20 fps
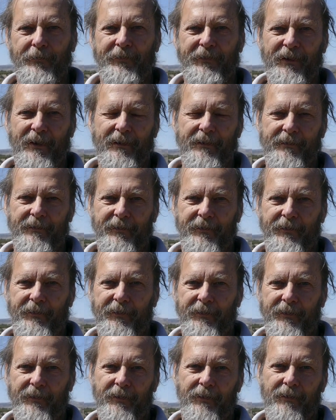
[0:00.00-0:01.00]

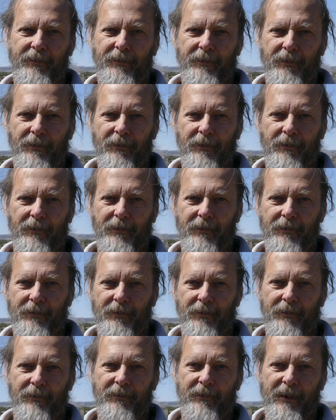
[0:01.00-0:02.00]
sites
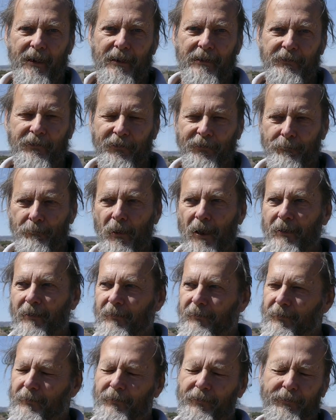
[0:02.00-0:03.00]
and just
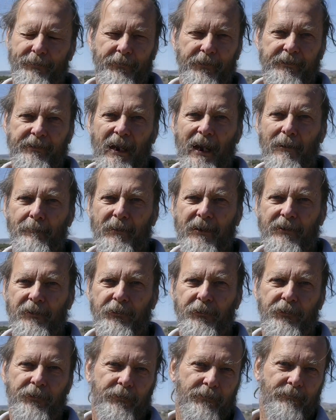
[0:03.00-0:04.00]
monitors for
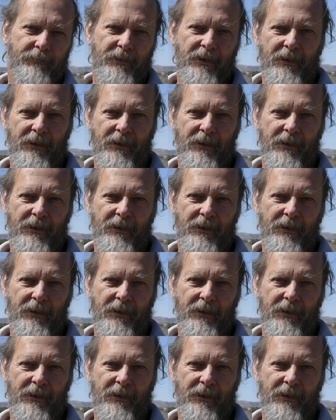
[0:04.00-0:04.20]
damage,